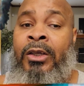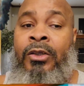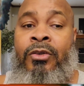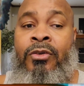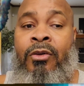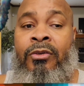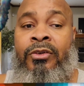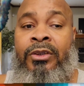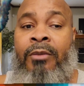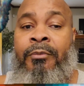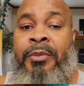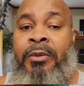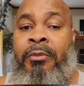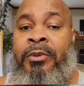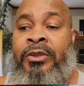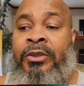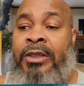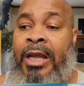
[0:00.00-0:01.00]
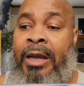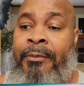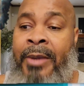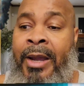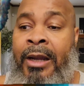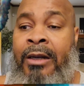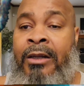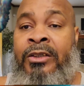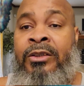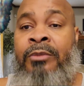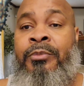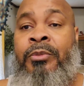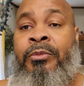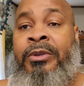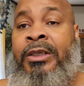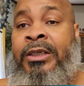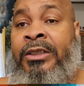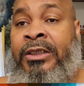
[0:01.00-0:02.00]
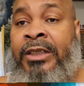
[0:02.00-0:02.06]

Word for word: You know, some people snap out of it, some people get